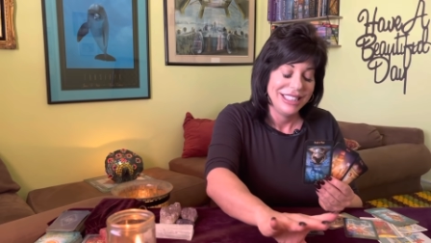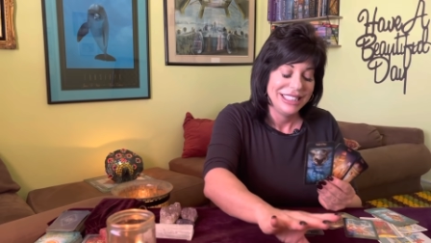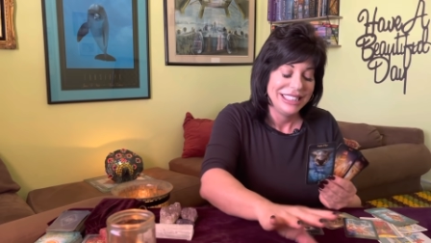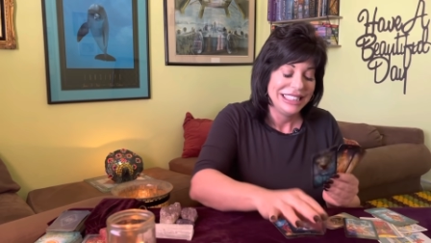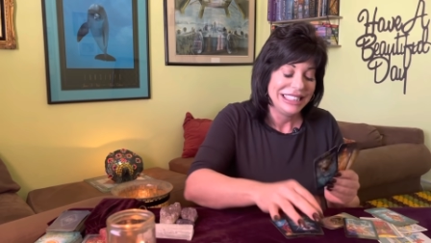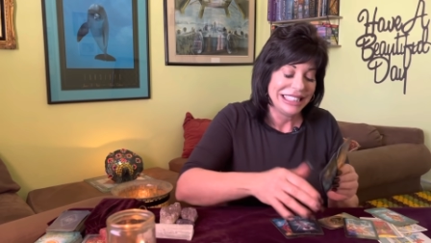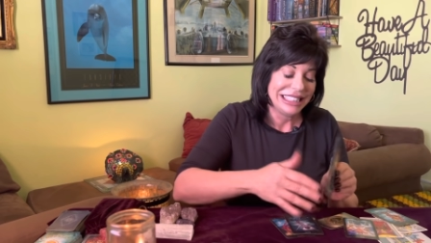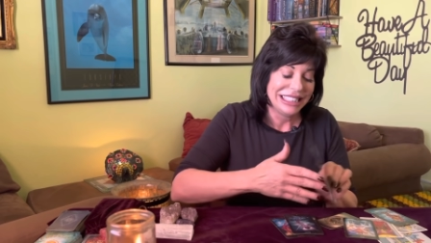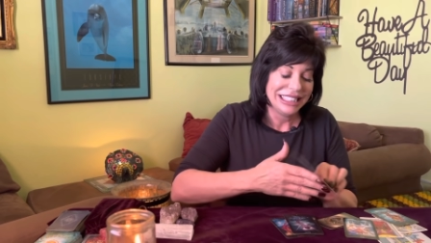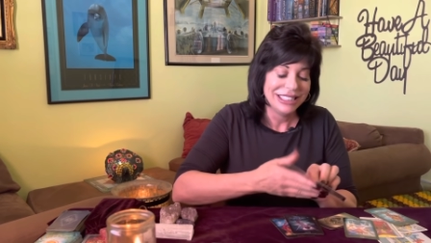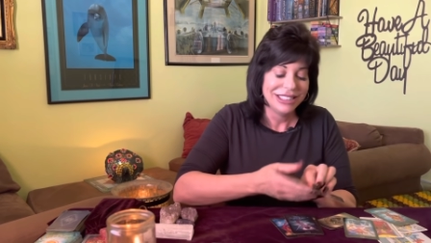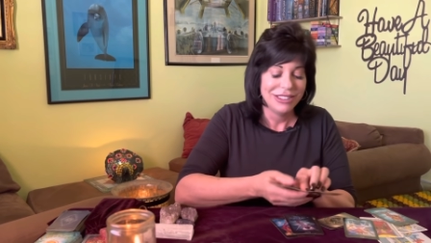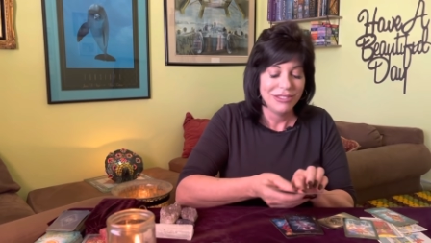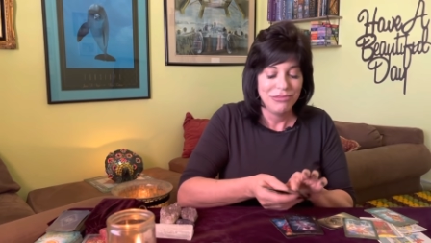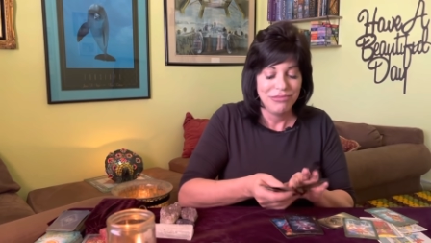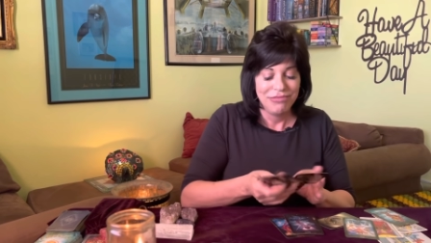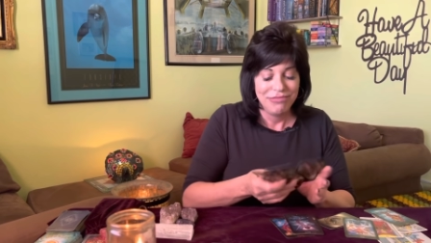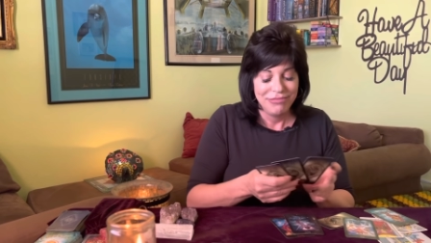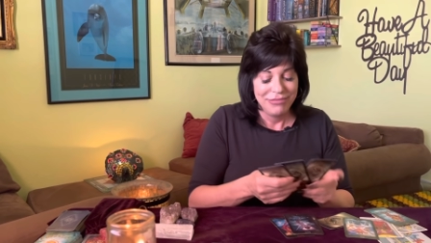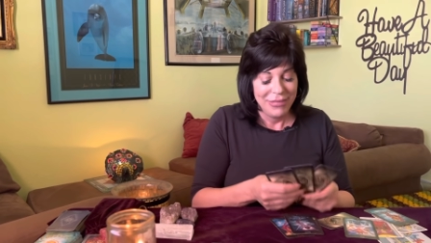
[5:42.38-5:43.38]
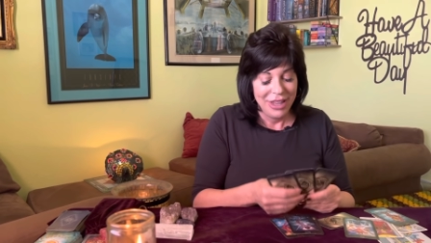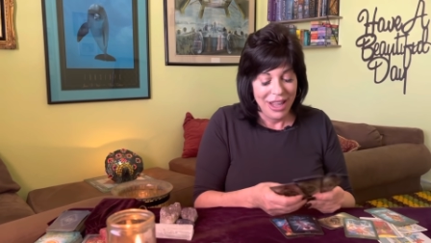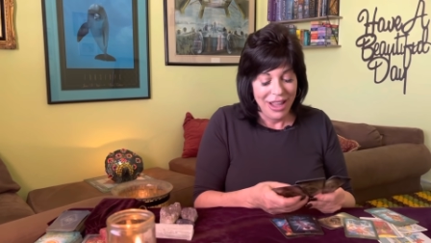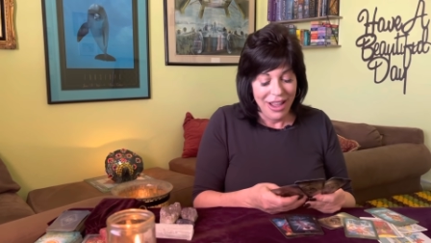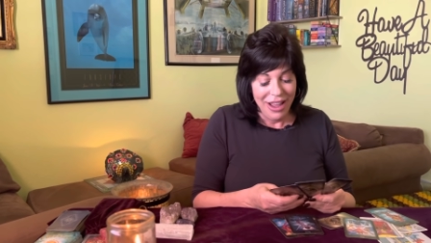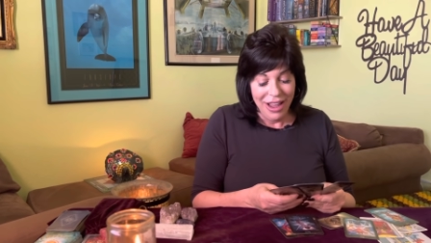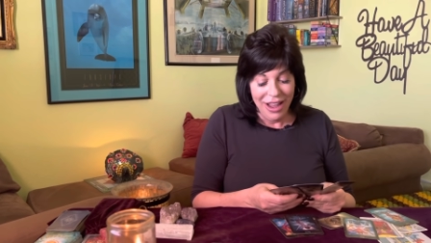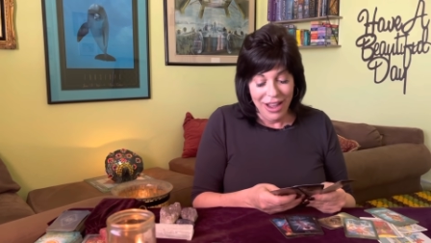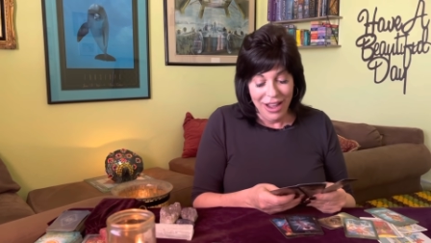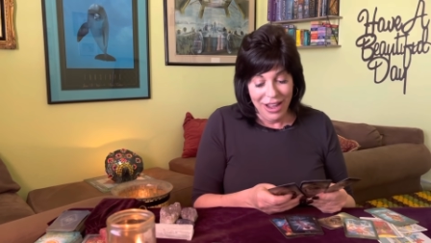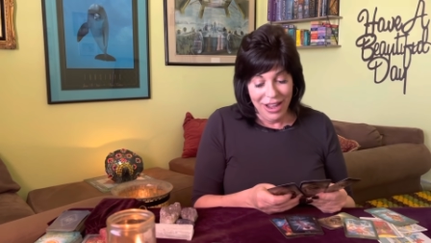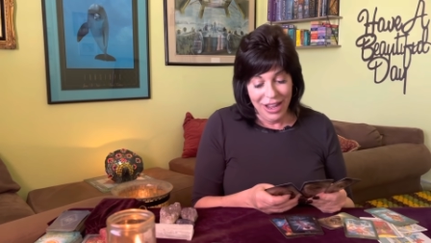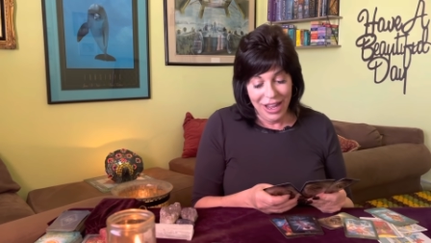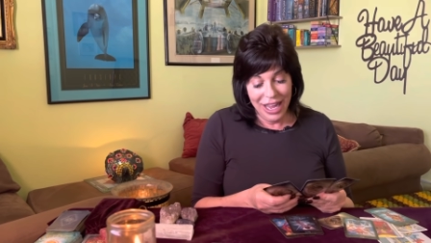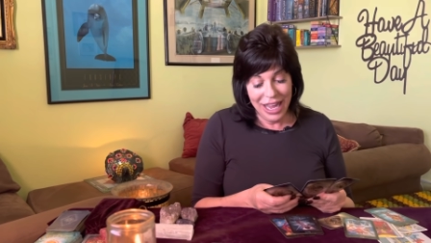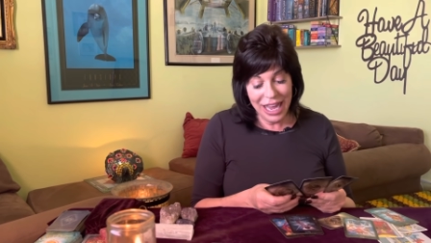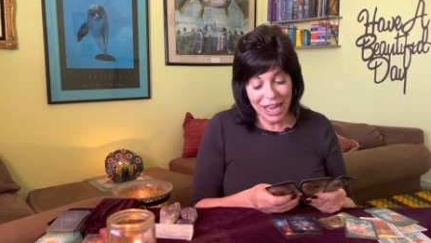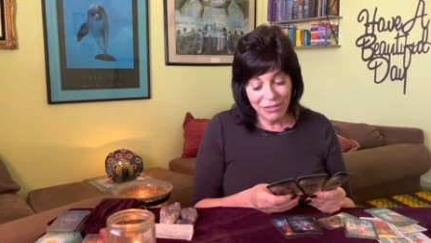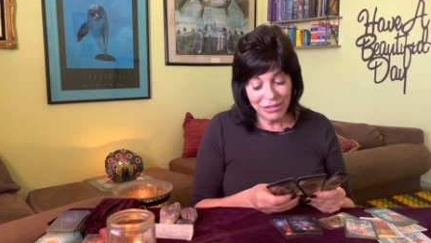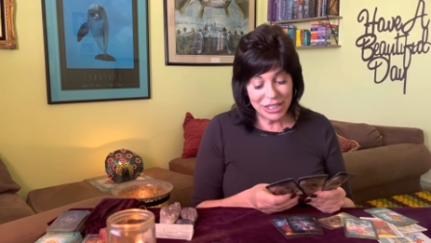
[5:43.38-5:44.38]
Oh I
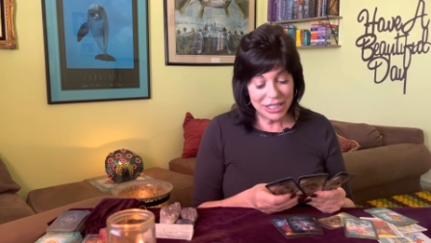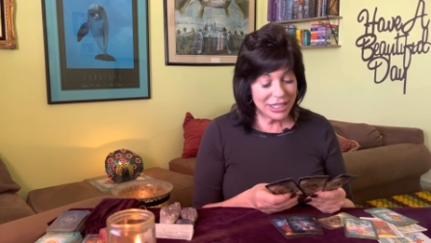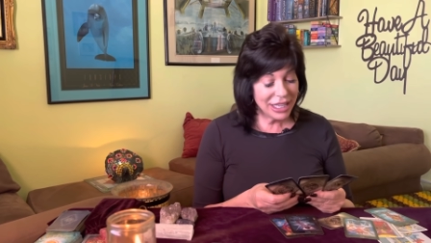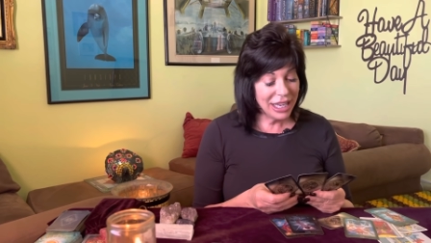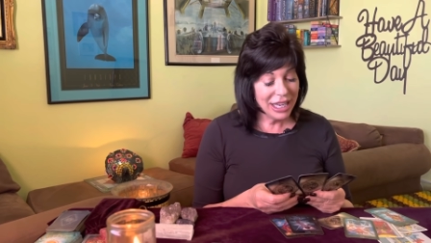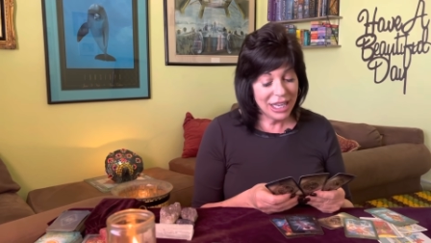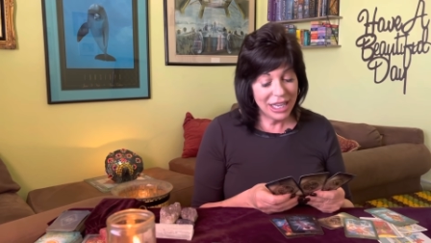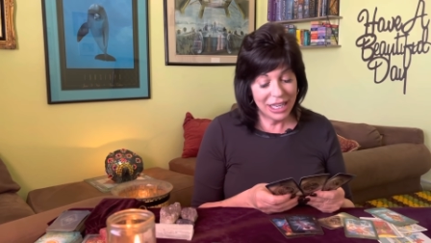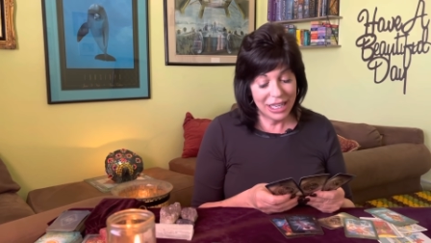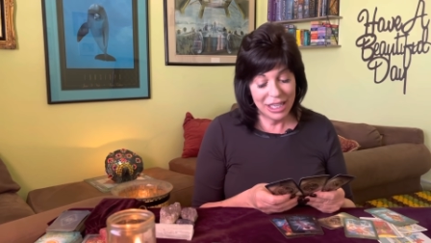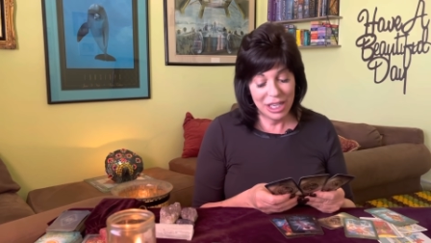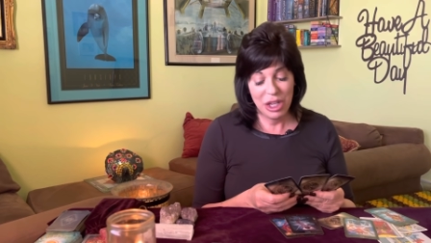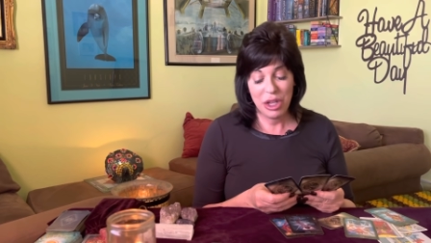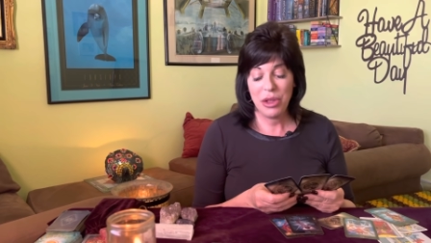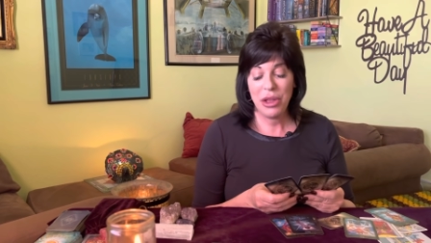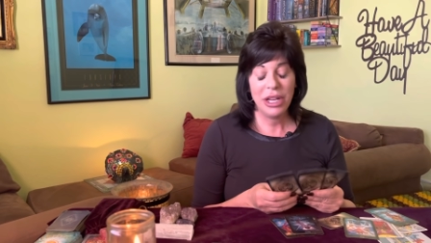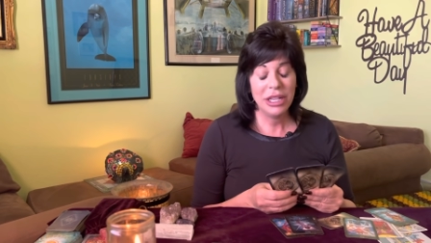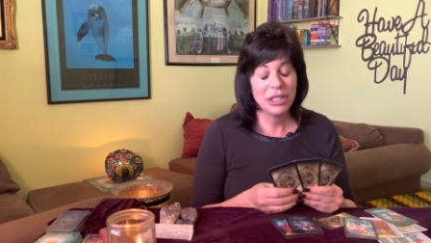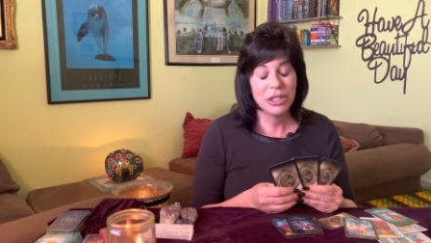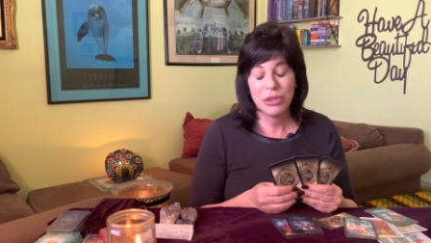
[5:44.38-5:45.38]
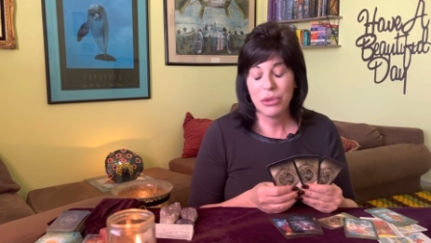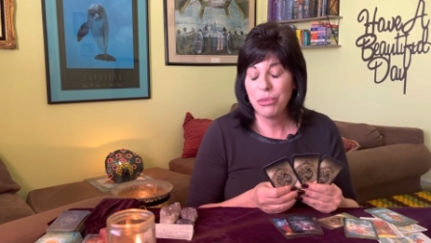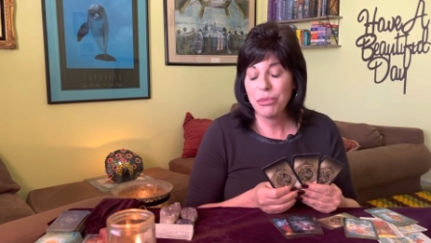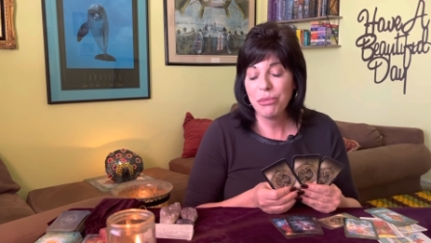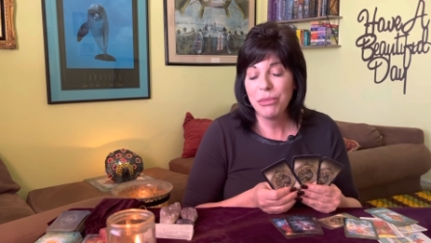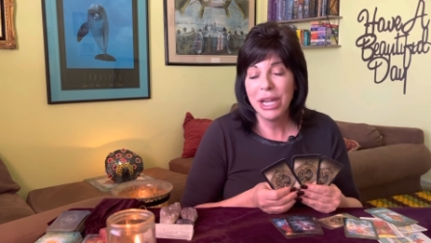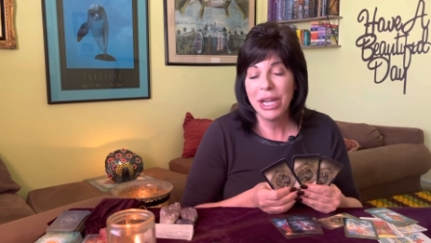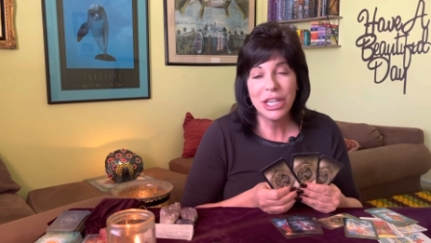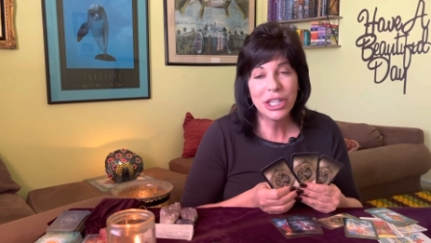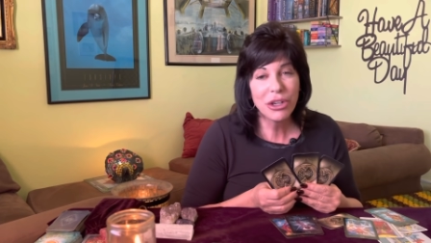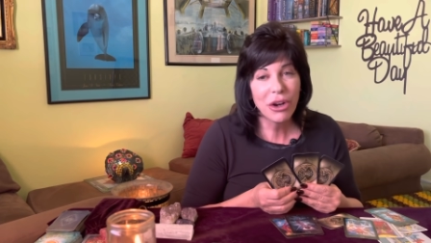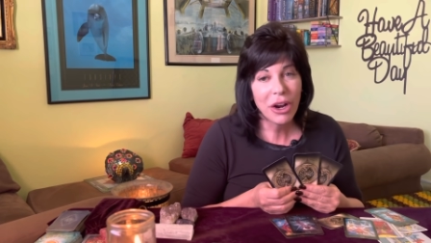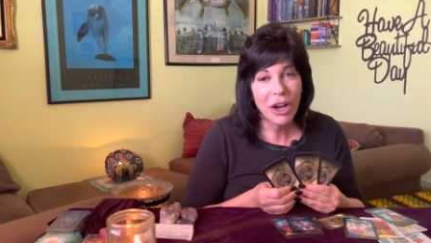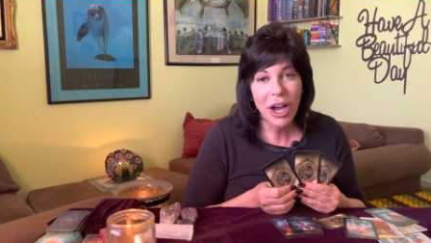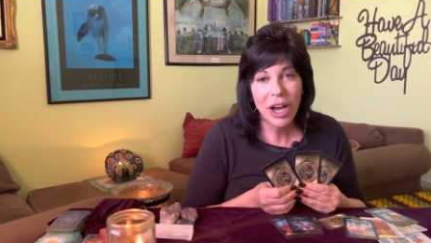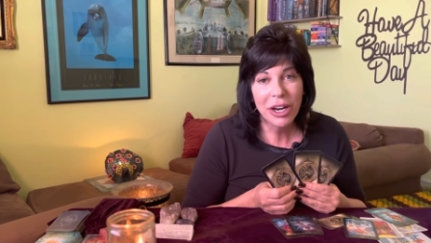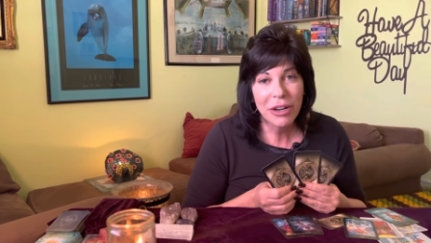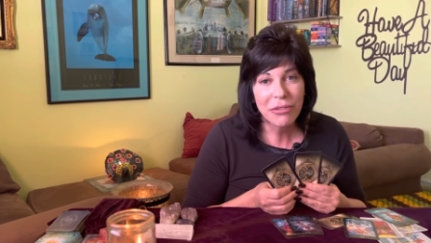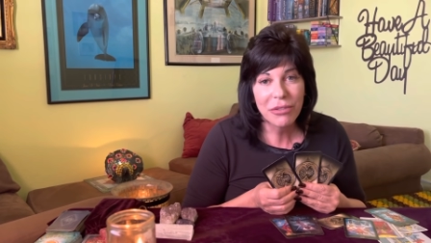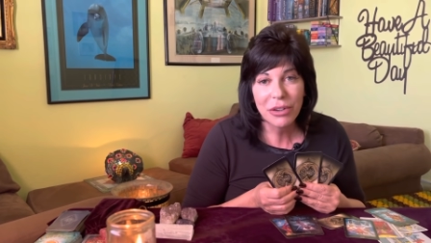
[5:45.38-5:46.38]
have the sun as major
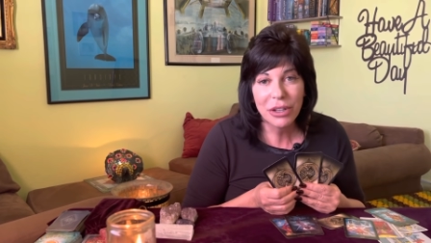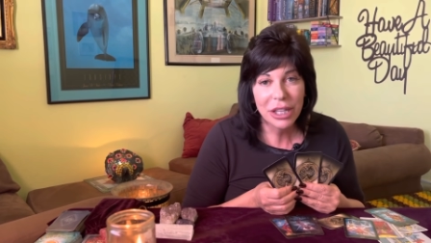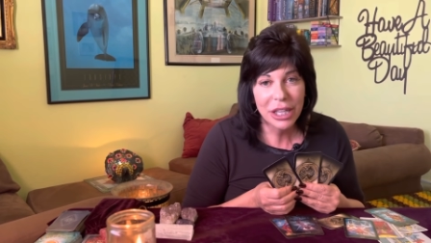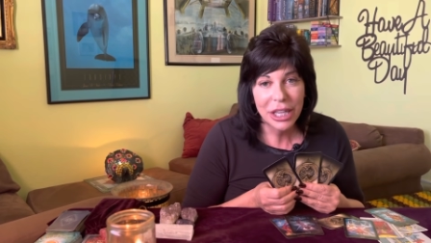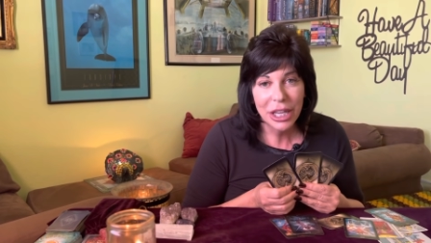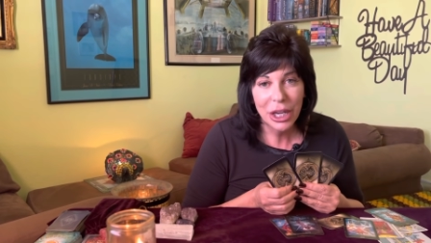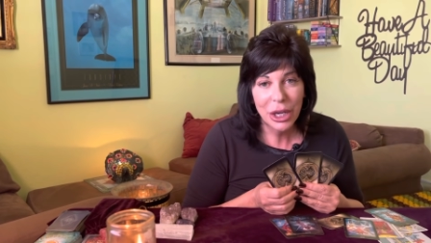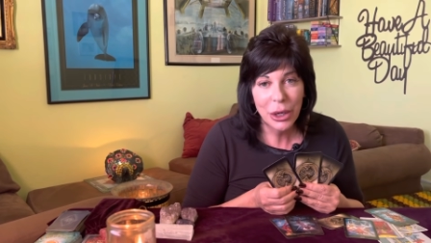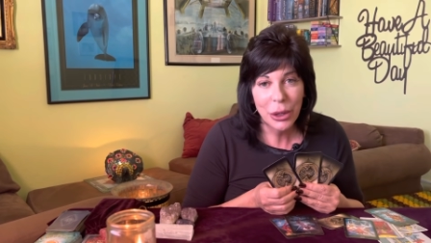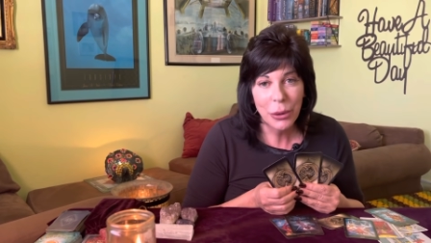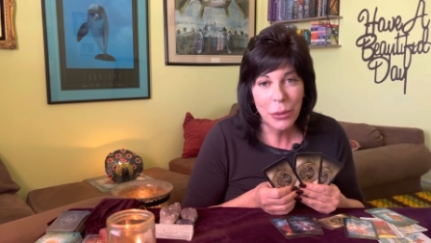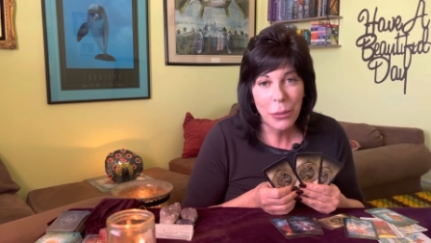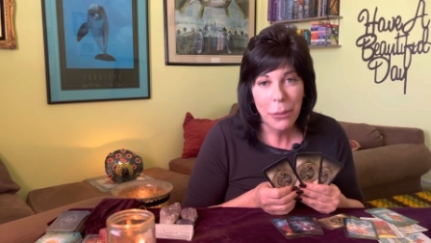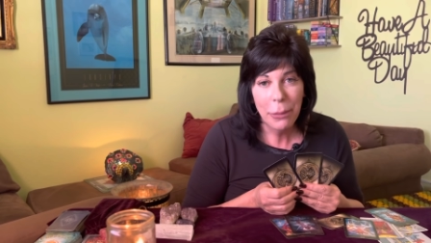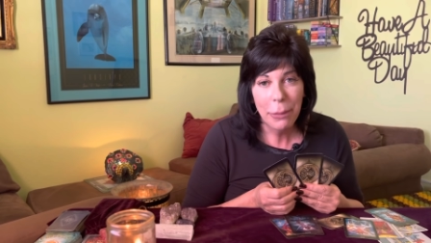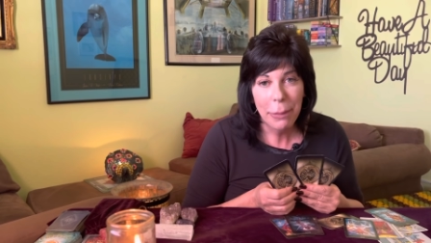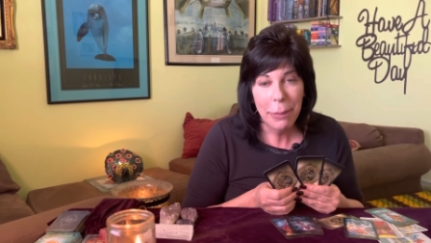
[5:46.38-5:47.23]
arcana for Leo